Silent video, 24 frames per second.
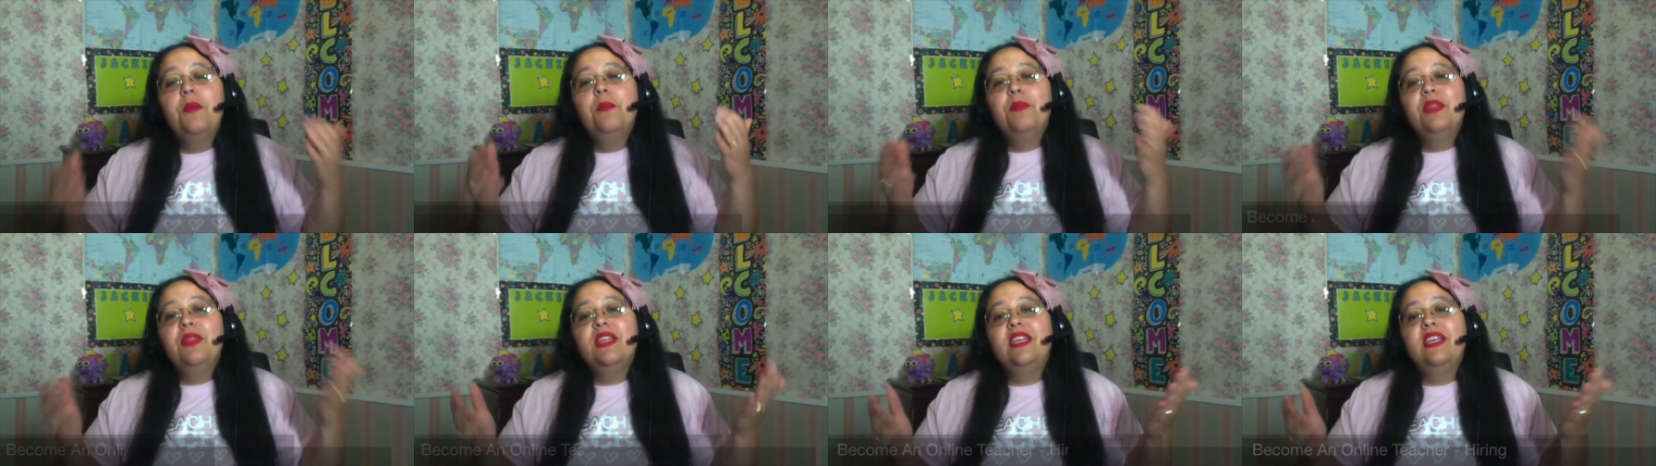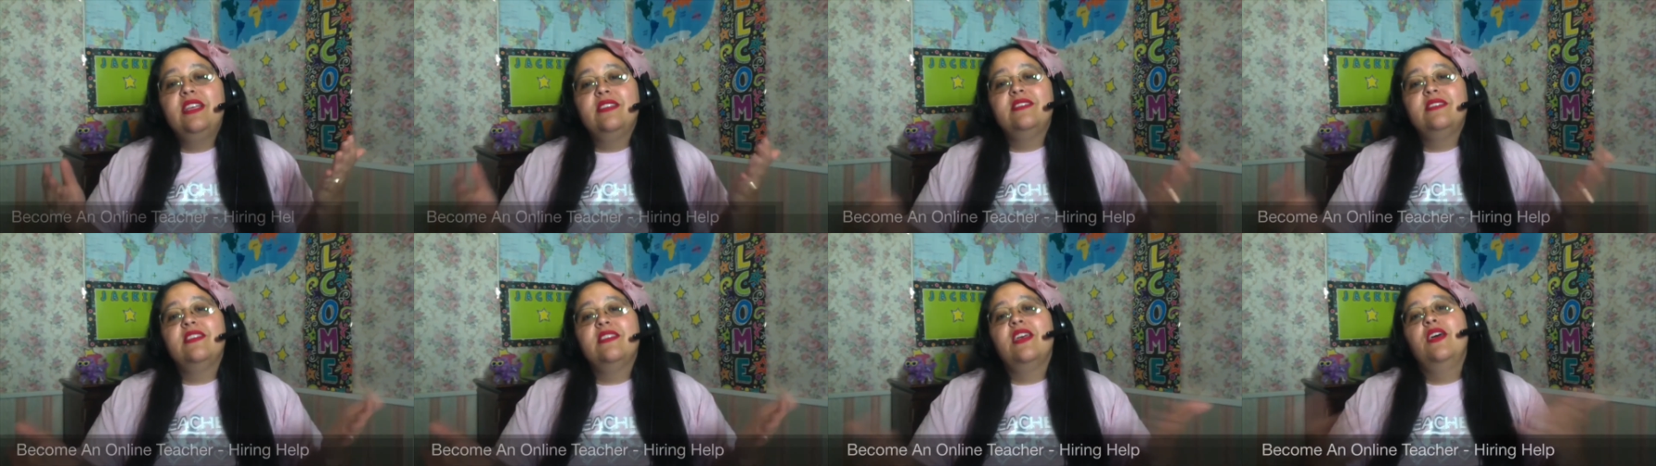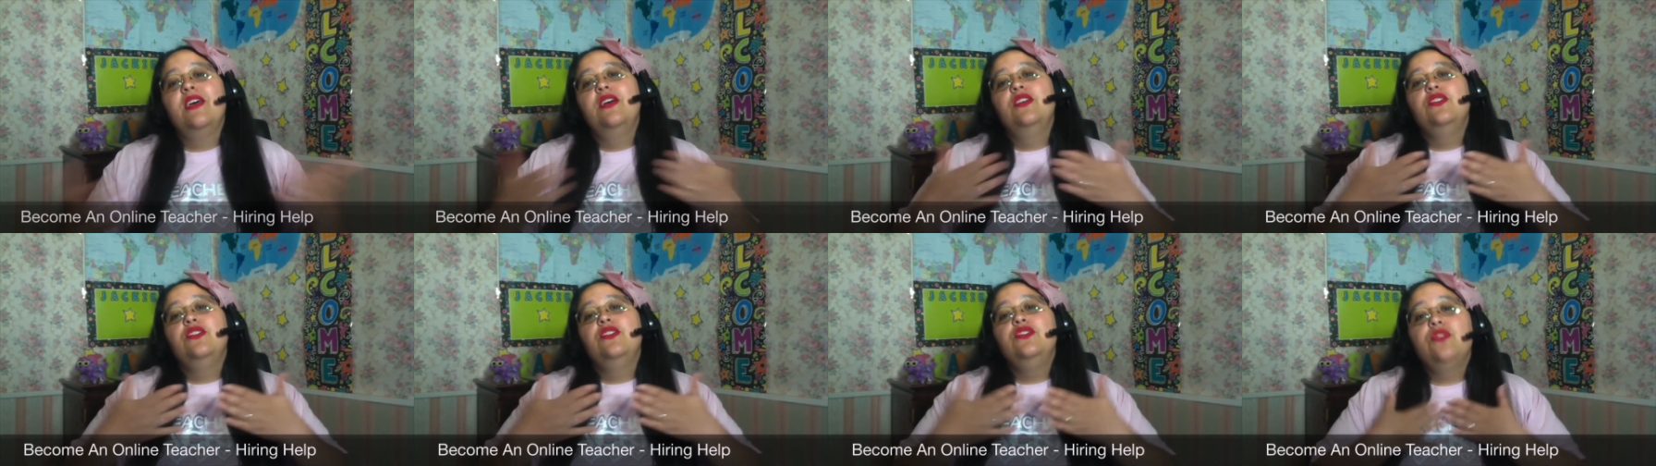please
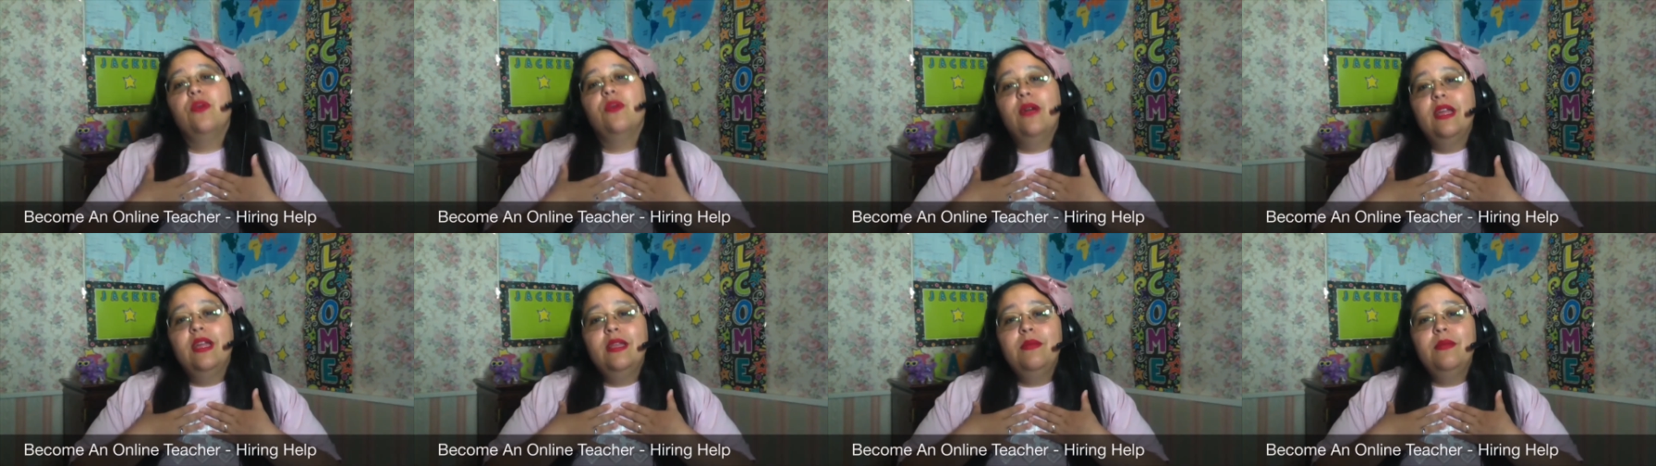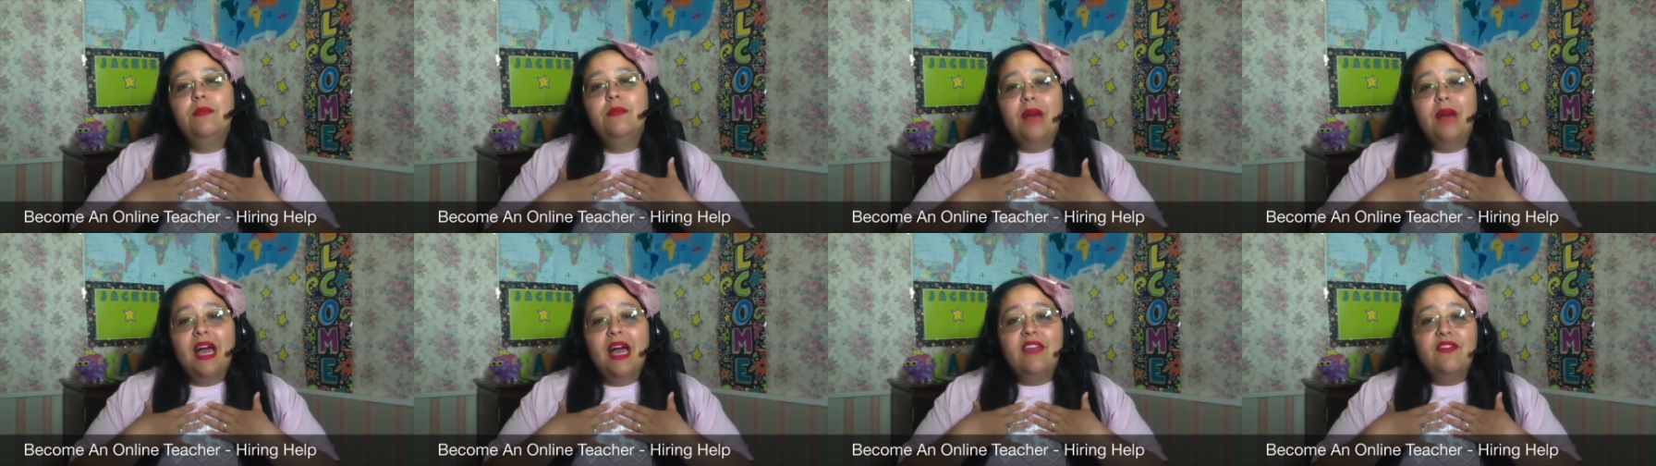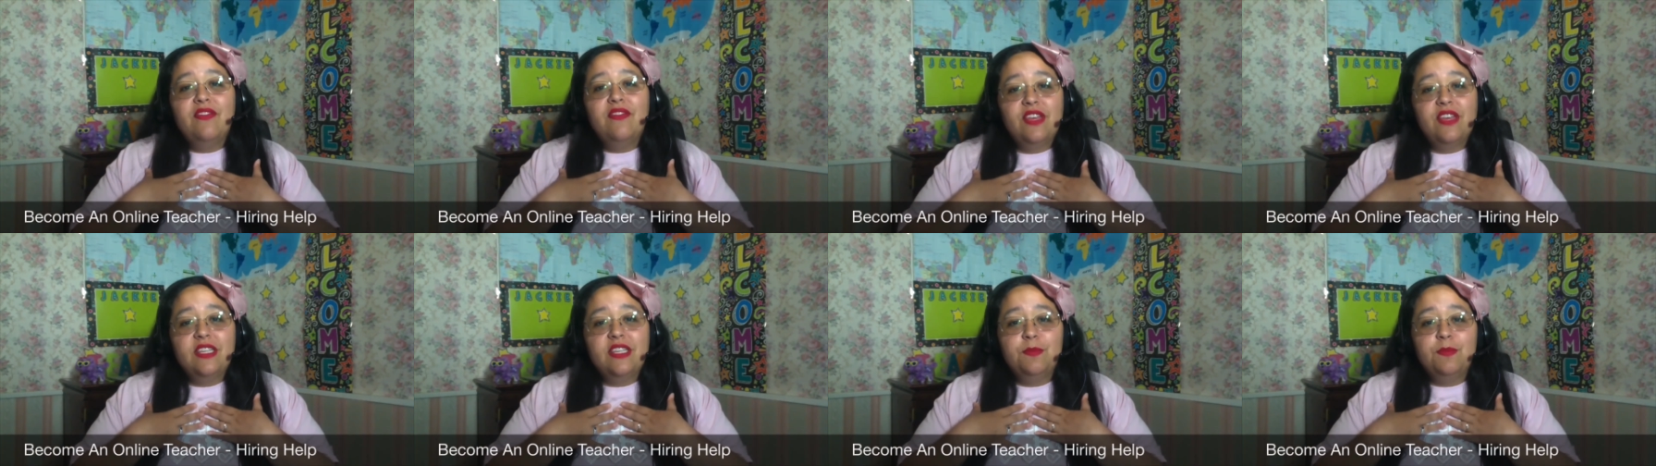join my
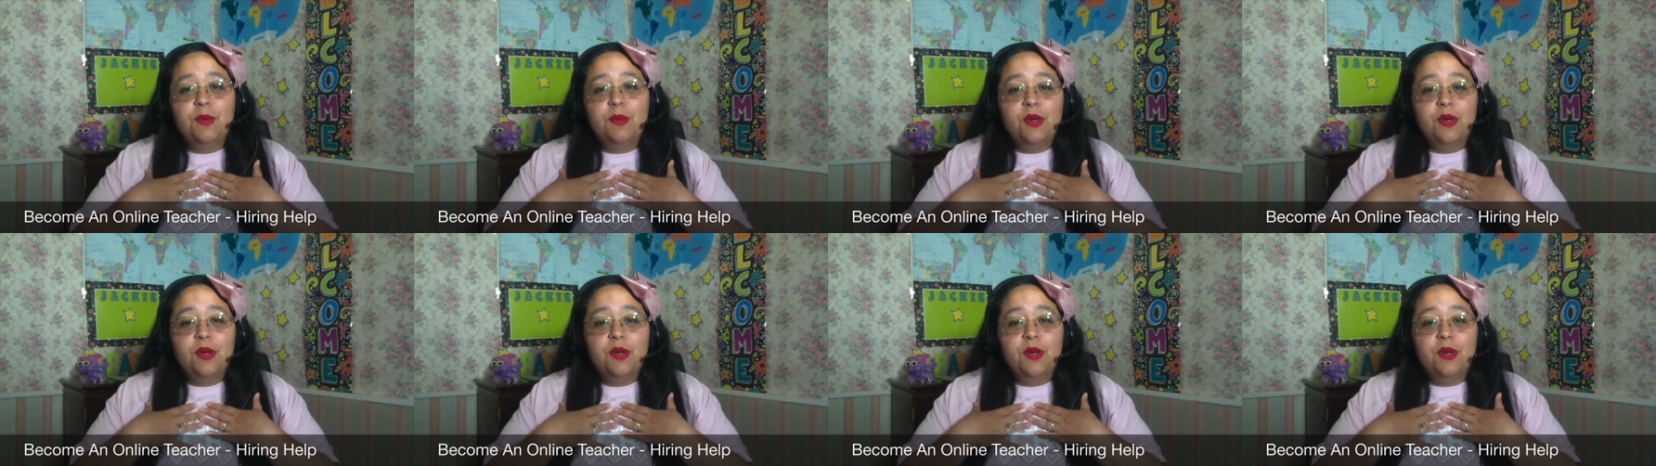Facebook